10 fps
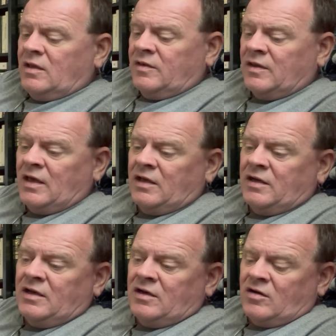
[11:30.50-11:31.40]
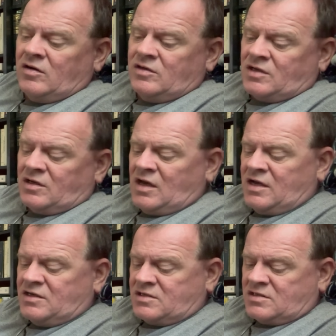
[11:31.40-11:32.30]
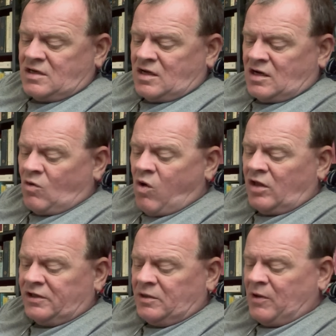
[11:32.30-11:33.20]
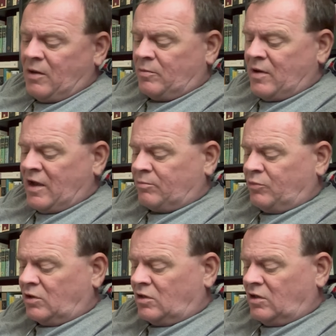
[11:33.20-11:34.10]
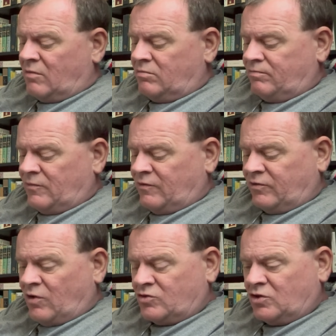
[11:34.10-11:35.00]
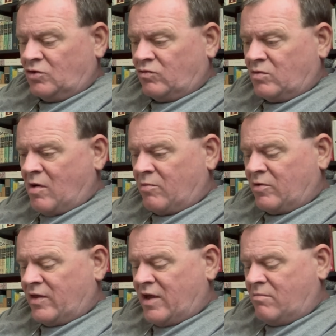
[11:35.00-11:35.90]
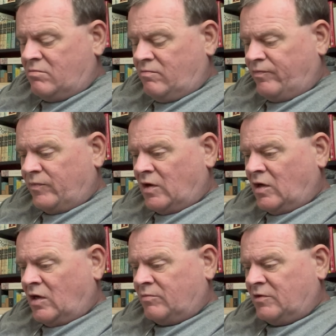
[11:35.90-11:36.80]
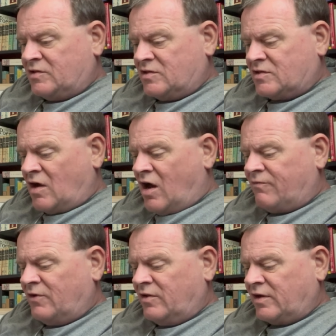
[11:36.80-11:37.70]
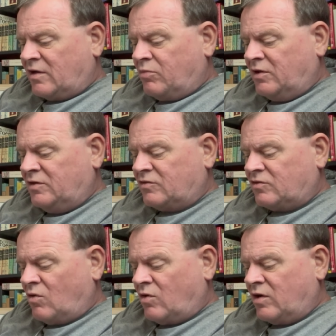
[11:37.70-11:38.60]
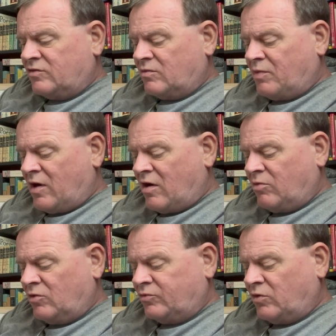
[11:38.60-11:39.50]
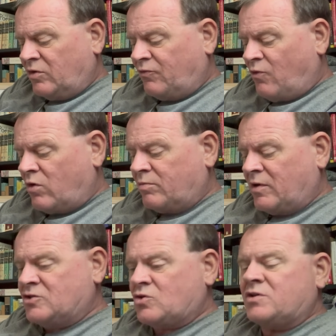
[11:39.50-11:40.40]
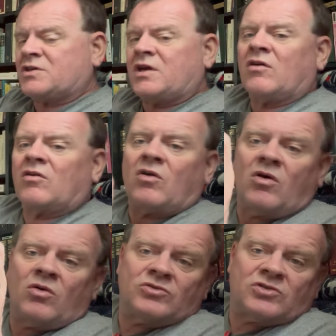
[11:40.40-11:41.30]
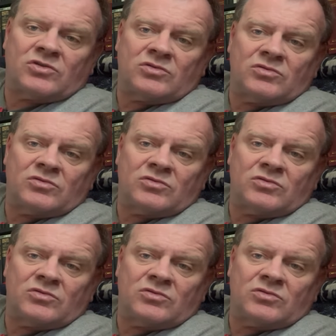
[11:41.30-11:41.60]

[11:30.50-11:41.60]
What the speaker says: Then here's a nice quality paperback book club, if those of you remember them. This is Kaffa, The Complete Stories and Parables with a Foreword by Joyce Carol Oates.